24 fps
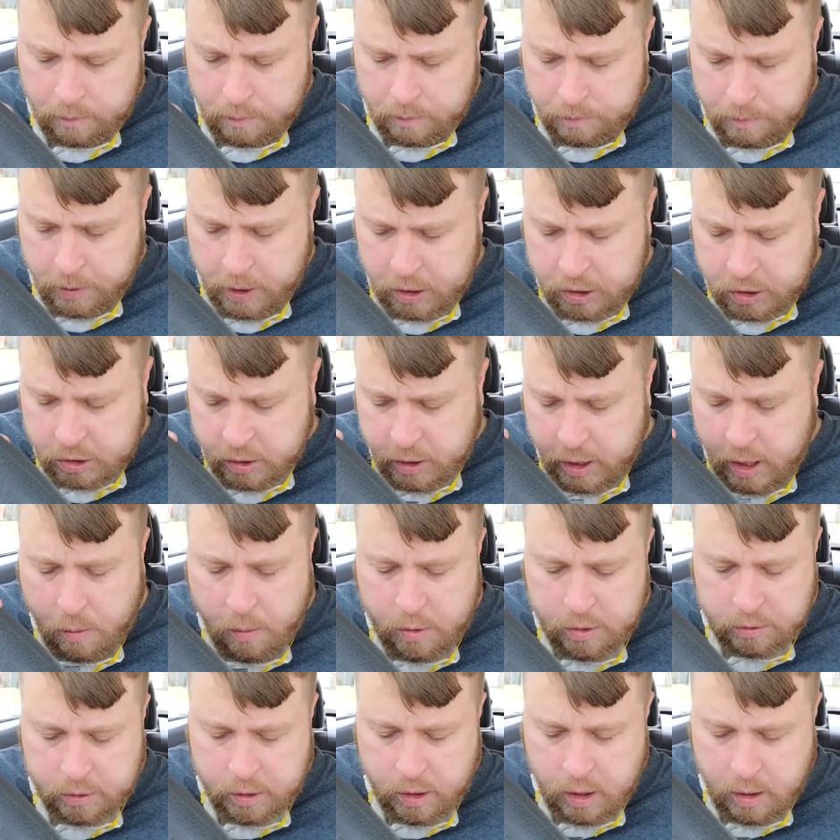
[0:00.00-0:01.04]
basically I
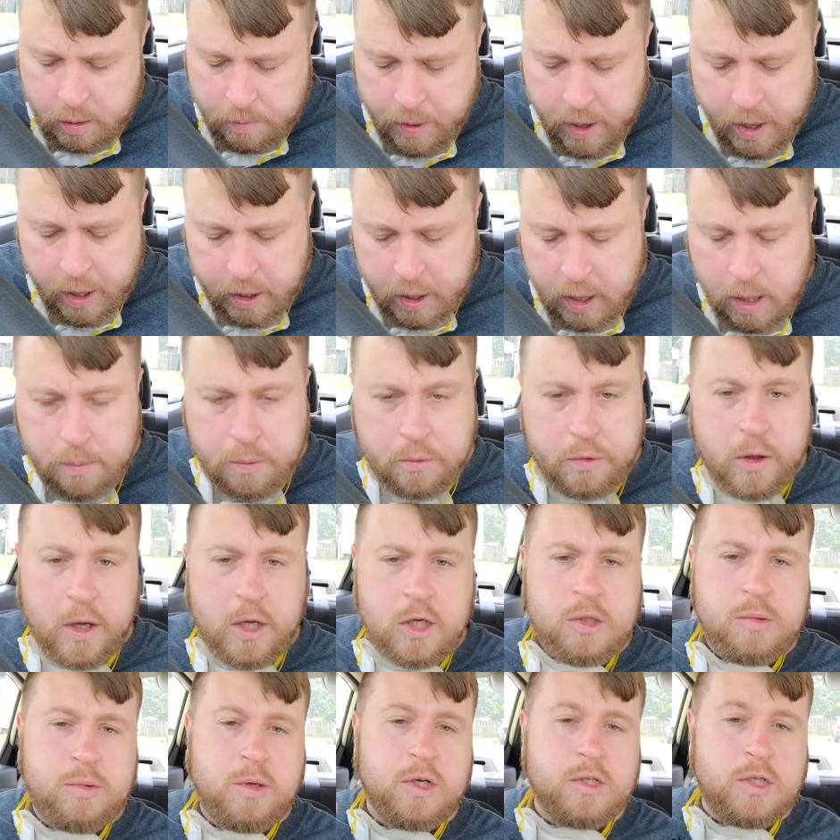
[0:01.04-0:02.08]
went there to buy a couple
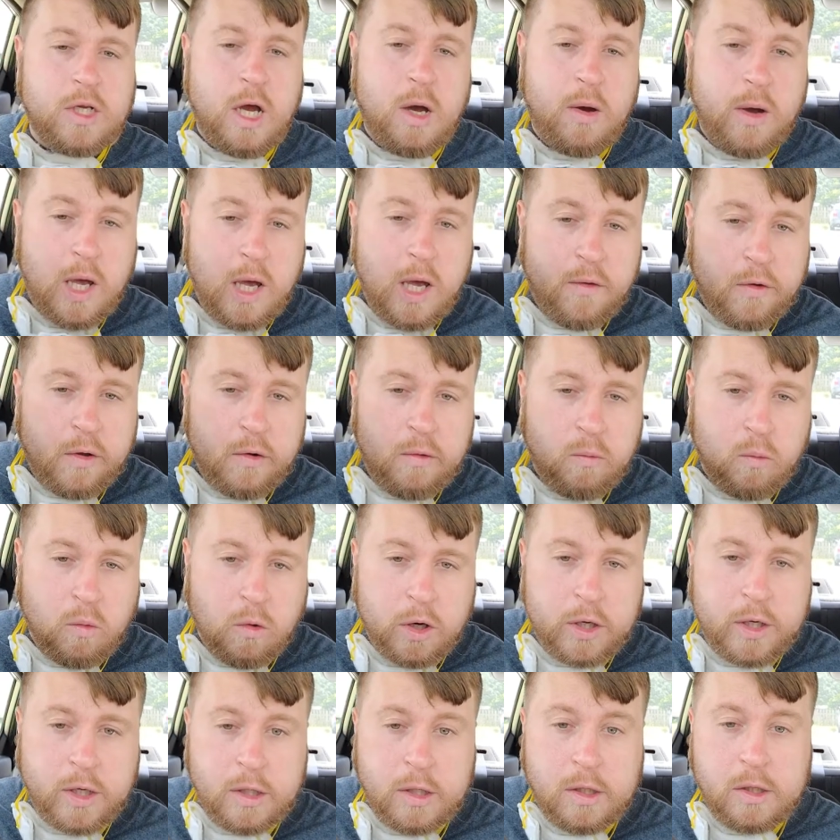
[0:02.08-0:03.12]
things because now I have a
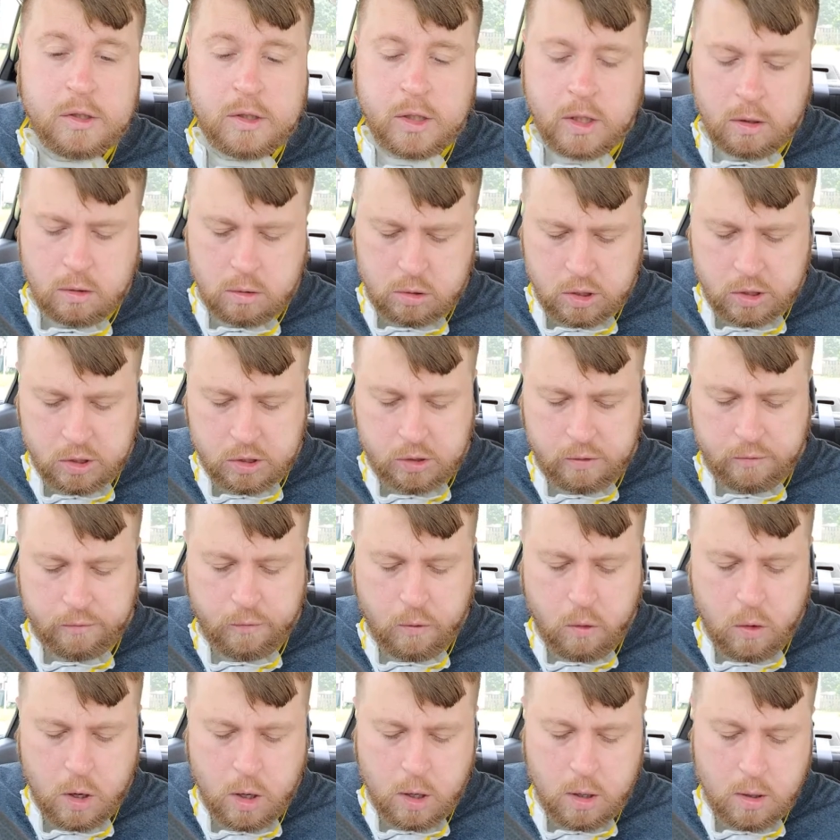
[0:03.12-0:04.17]
working Nintendo
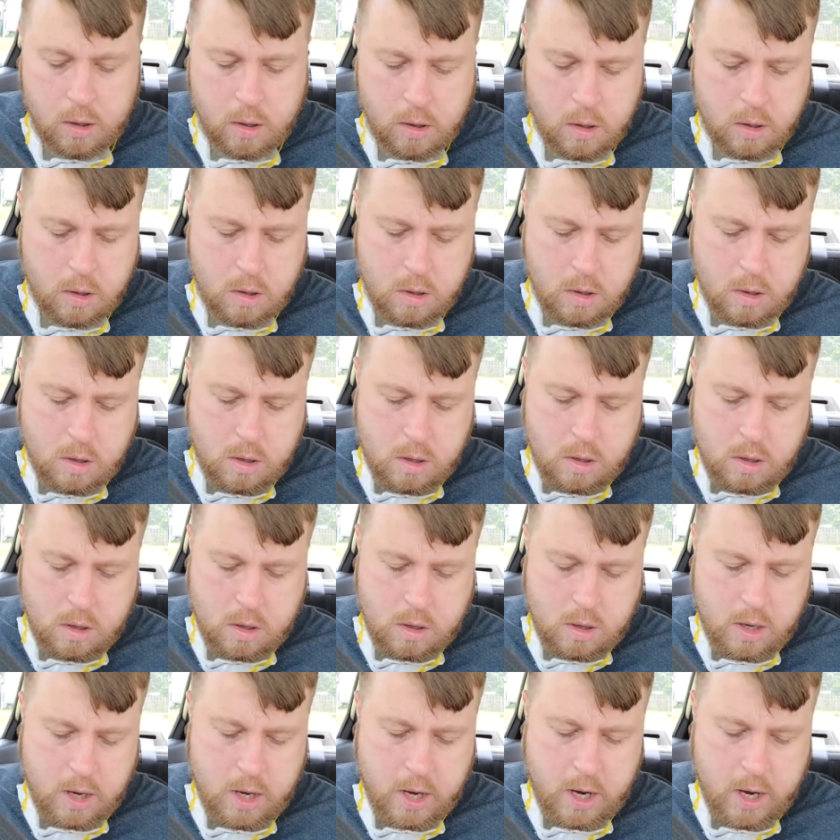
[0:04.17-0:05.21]
64.
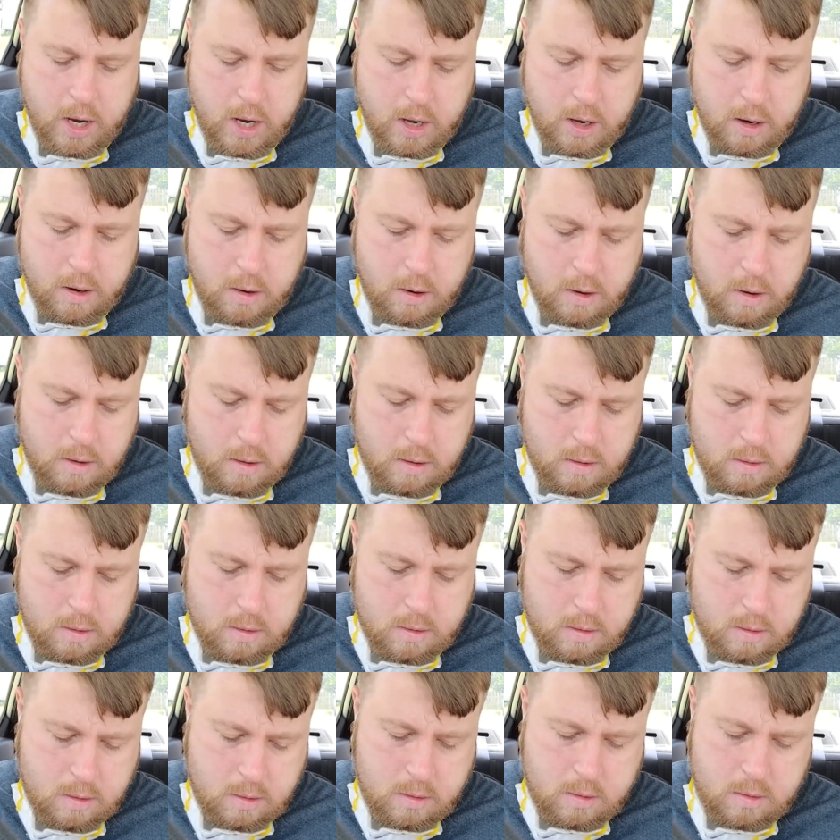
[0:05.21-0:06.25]
And
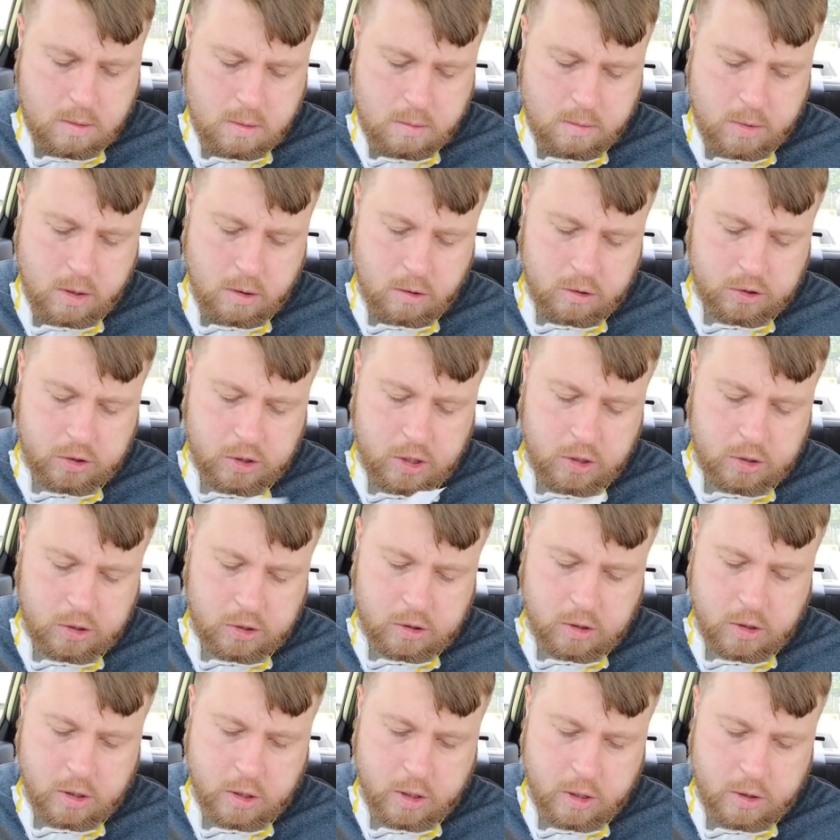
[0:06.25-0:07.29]
my receipt's
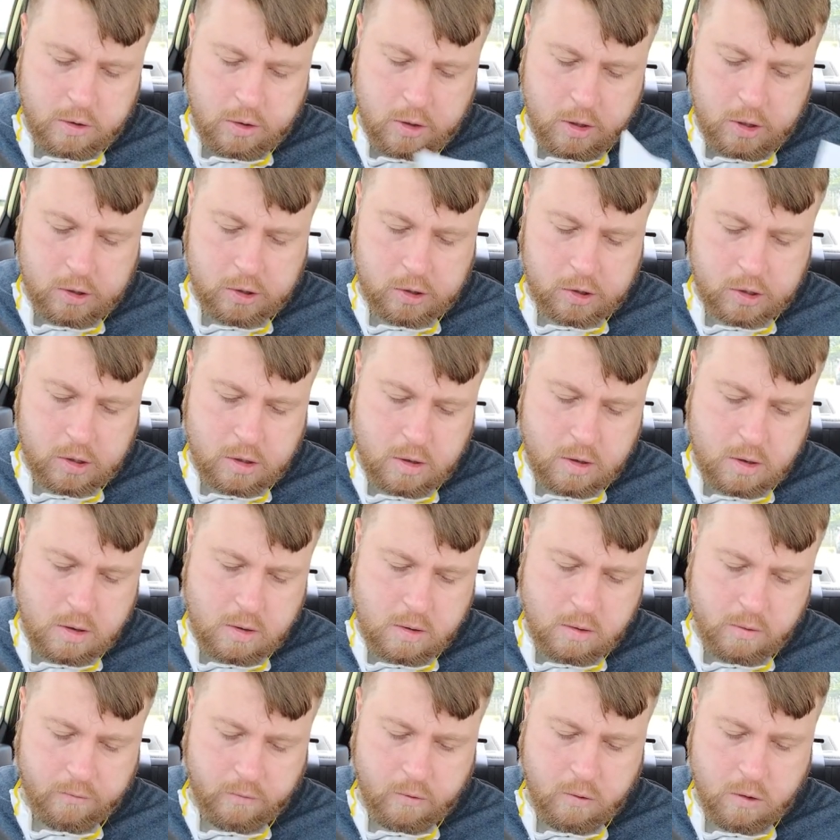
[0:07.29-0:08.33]
stuck on this,
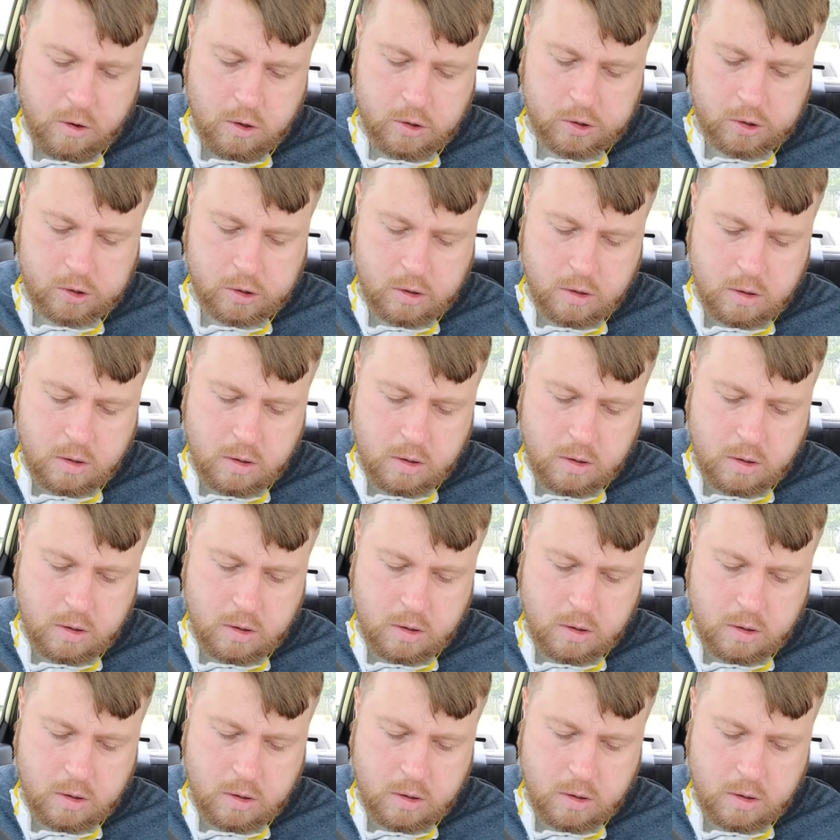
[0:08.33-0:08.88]
of course.